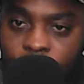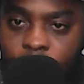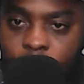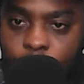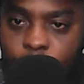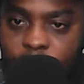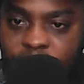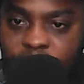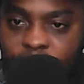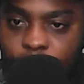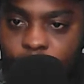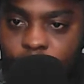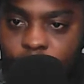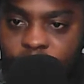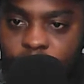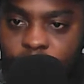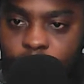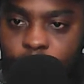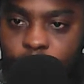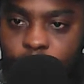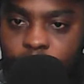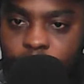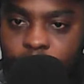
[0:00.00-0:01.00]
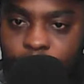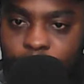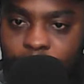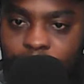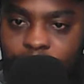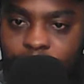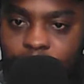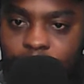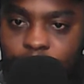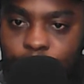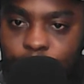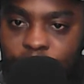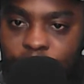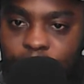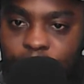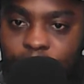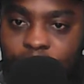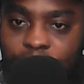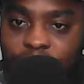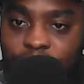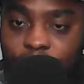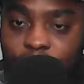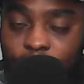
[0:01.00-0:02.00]
What about our goalkeeper? I think he was
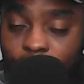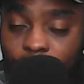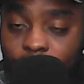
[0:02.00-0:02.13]
massive.